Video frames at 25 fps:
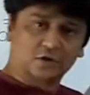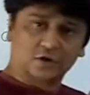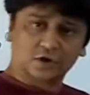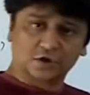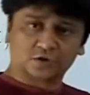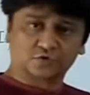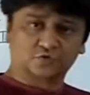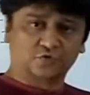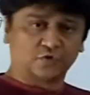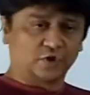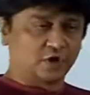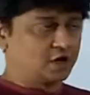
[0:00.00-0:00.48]

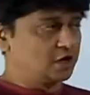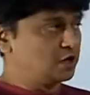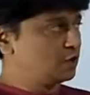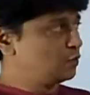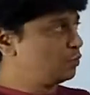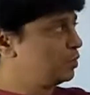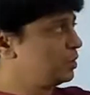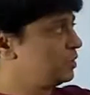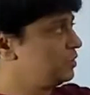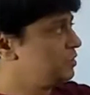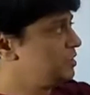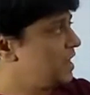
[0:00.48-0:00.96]
this figure
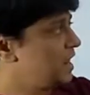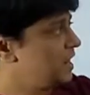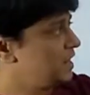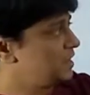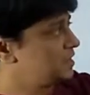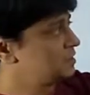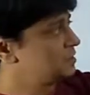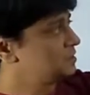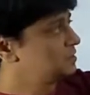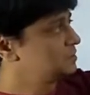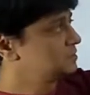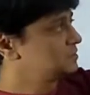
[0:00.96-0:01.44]
with
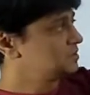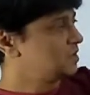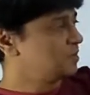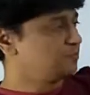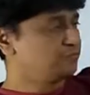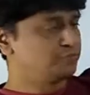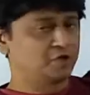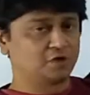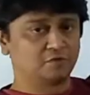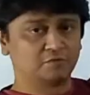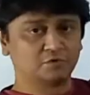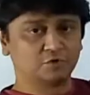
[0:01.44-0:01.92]
that,
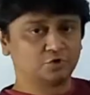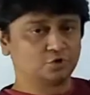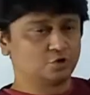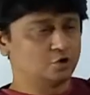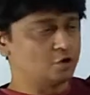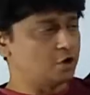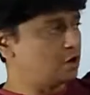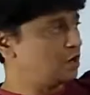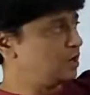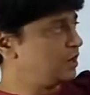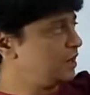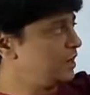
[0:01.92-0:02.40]
something which you
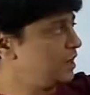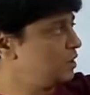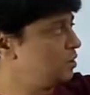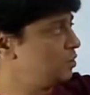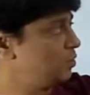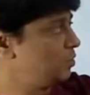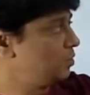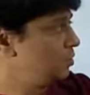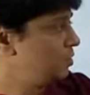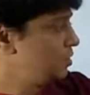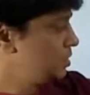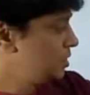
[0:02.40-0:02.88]
already
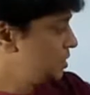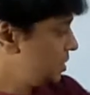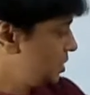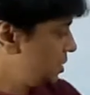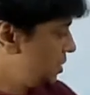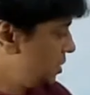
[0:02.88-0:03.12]
know.